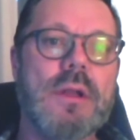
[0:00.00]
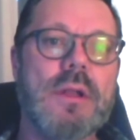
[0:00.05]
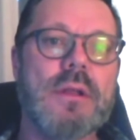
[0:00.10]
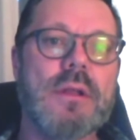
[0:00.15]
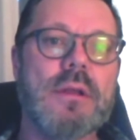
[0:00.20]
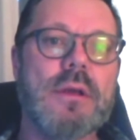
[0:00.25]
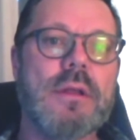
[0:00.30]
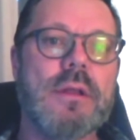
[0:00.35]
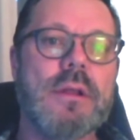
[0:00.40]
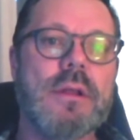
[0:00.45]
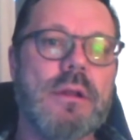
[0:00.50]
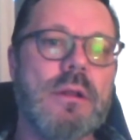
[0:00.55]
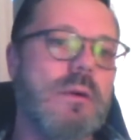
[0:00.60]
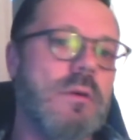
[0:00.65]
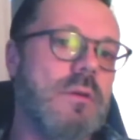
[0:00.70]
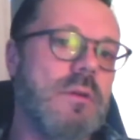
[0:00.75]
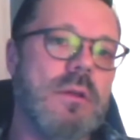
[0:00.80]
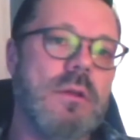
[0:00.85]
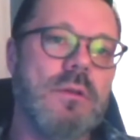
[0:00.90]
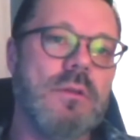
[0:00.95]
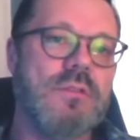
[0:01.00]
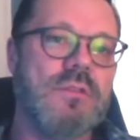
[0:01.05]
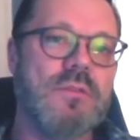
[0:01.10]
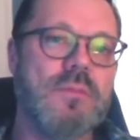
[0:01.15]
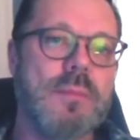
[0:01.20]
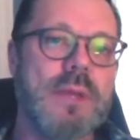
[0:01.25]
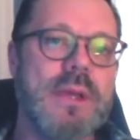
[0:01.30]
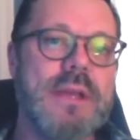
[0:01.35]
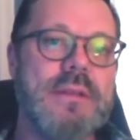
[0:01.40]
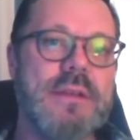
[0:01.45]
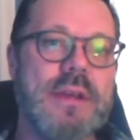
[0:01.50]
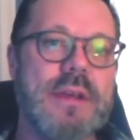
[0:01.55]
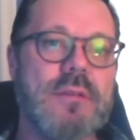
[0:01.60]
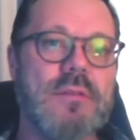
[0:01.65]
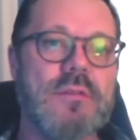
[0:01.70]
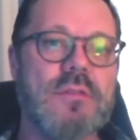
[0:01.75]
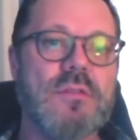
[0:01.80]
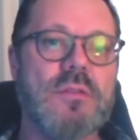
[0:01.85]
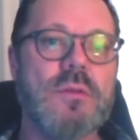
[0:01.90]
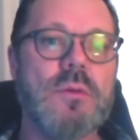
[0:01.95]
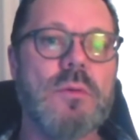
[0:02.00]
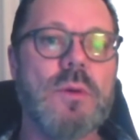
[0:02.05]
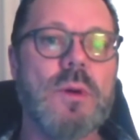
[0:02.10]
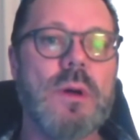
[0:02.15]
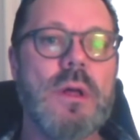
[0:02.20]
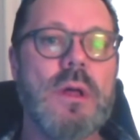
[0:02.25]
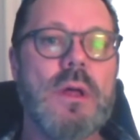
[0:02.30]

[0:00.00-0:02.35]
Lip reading: and lots of meetings. So